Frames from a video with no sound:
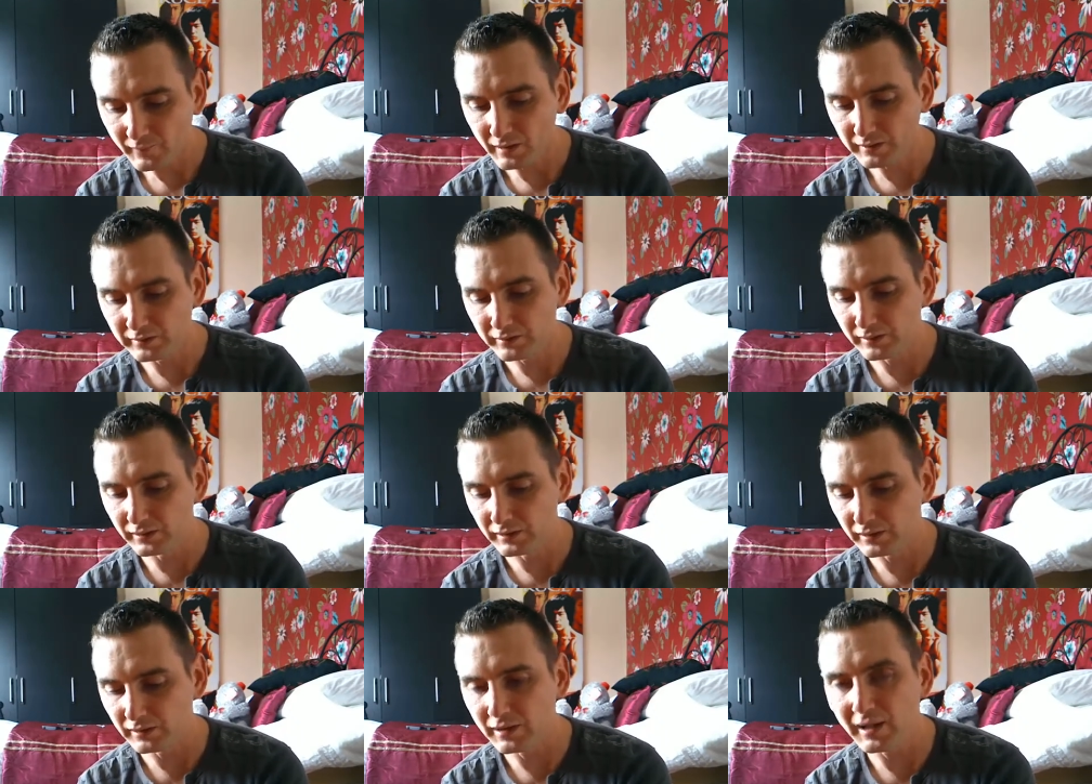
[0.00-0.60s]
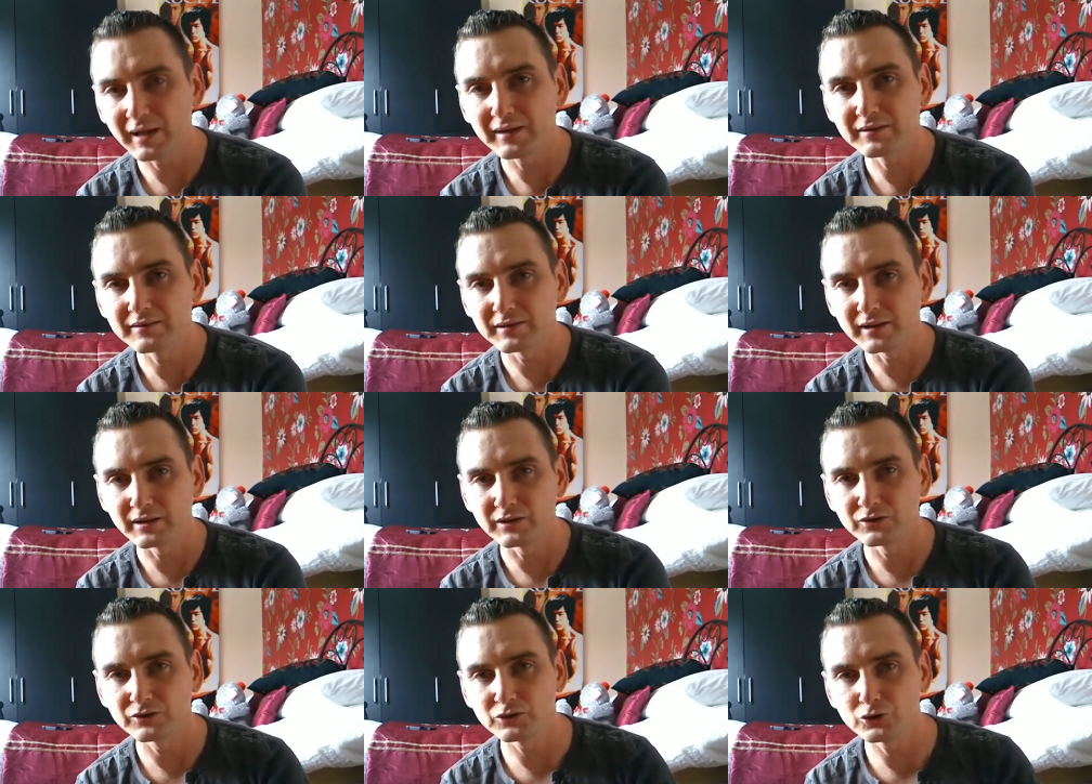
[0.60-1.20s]
And uh, like I
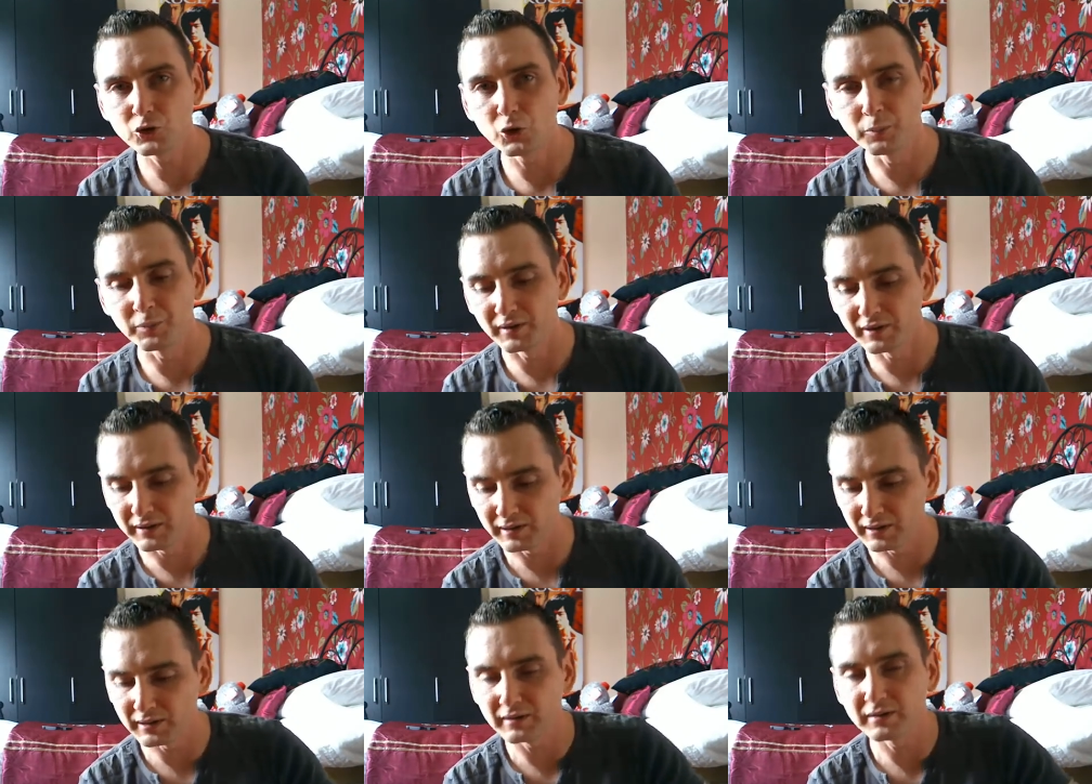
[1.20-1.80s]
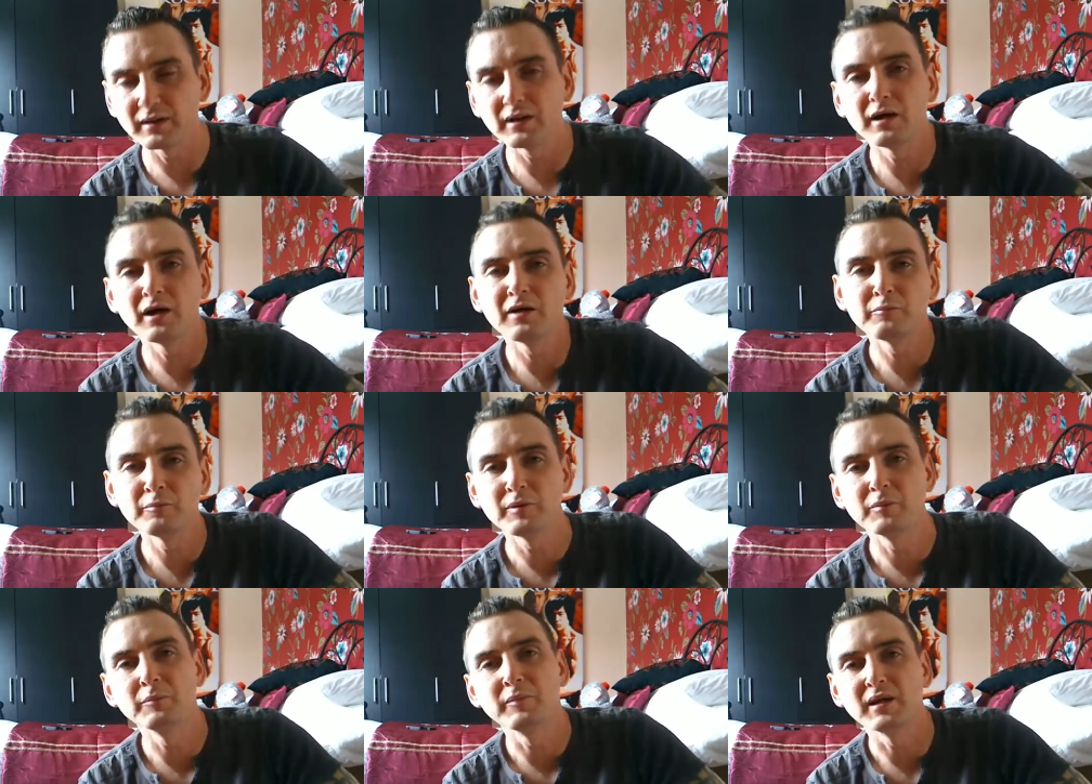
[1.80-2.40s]
say, there's a couple in here that
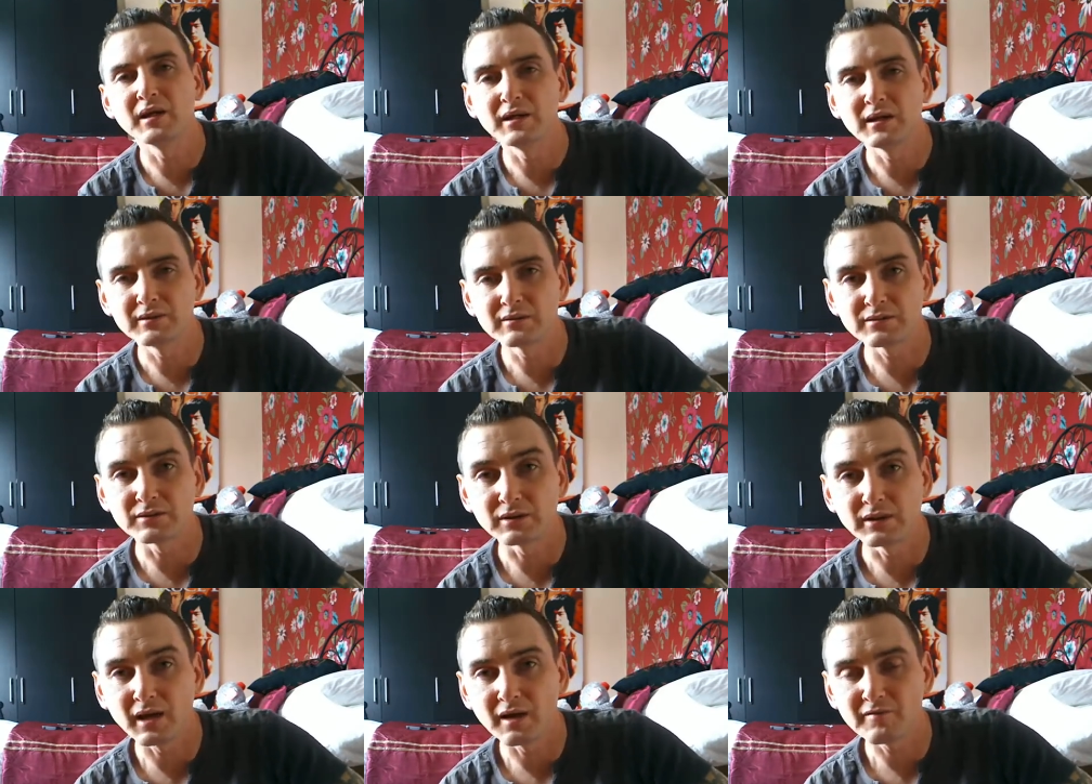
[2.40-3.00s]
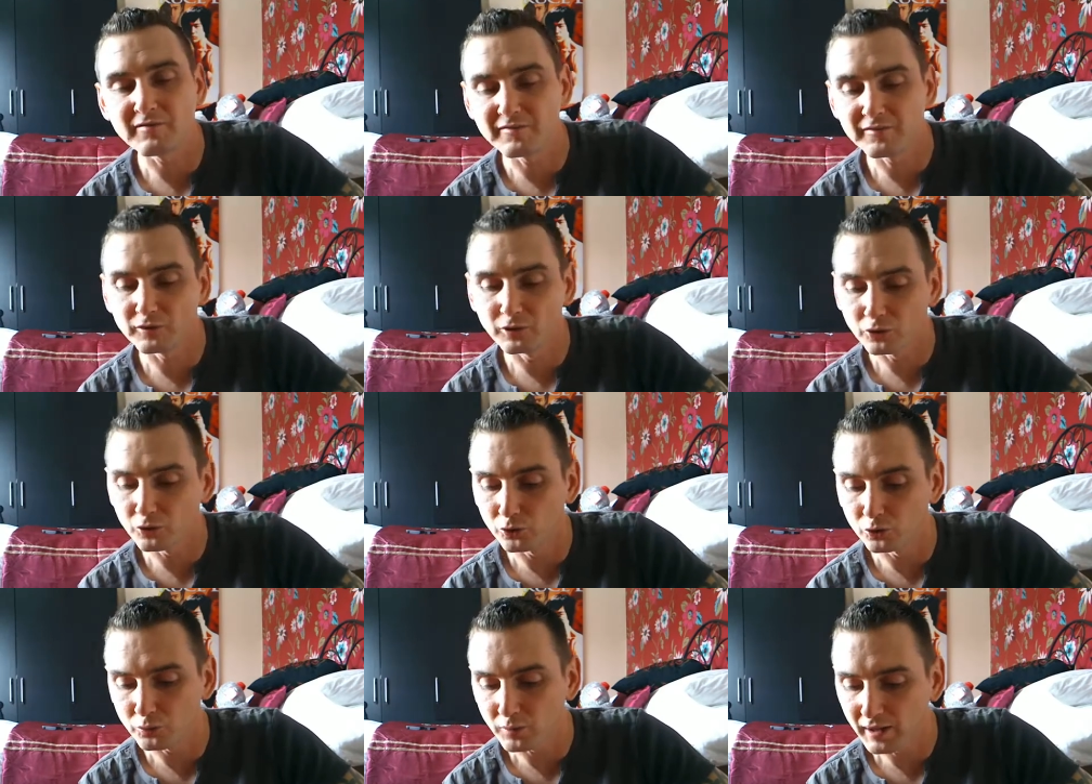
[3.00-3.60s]
I've been meaning to get for a
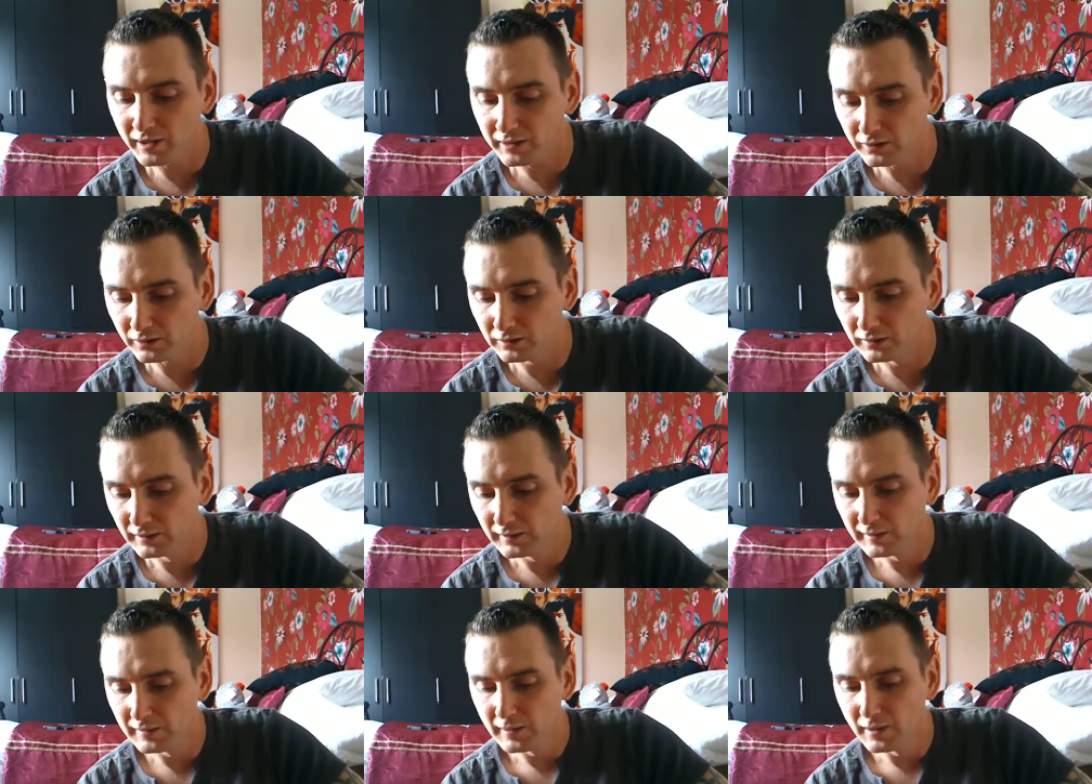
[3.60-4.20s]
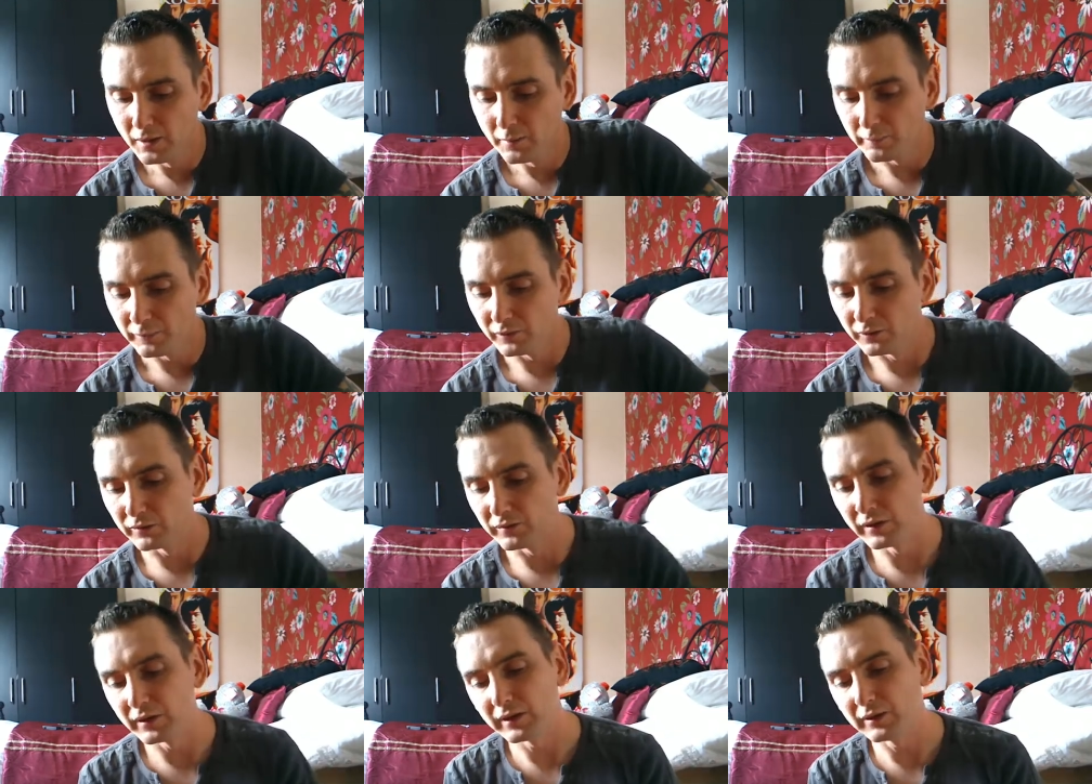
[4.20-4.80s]
good while,
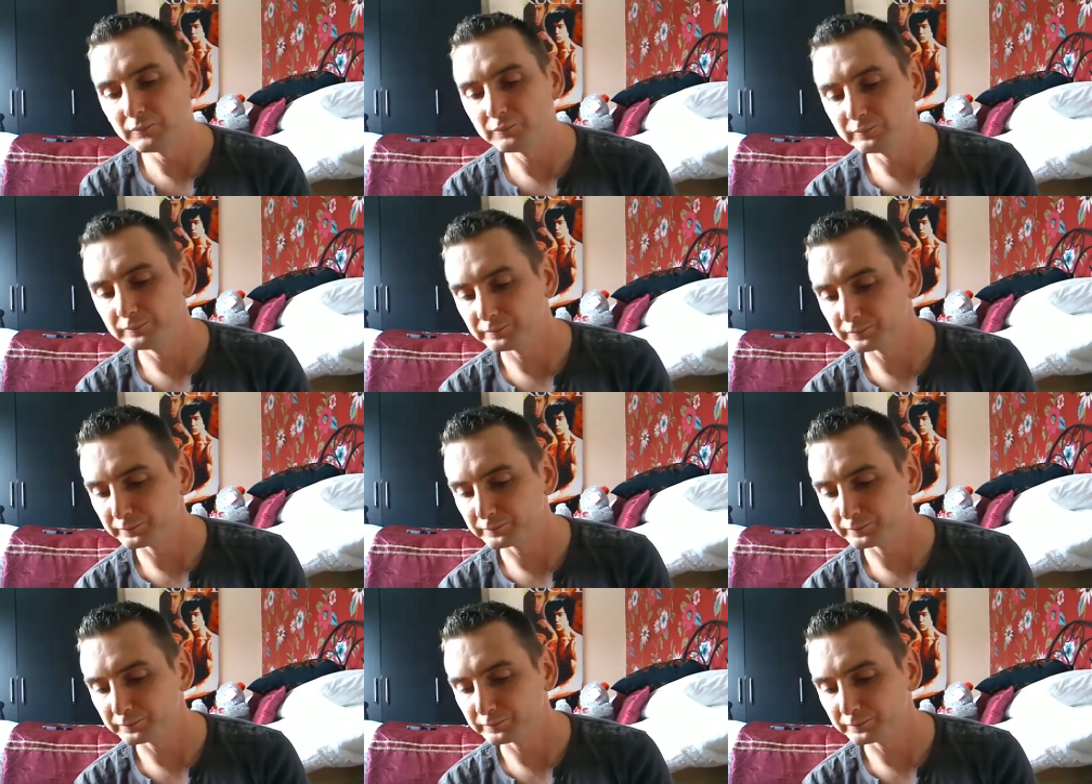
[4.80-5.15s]
but uh,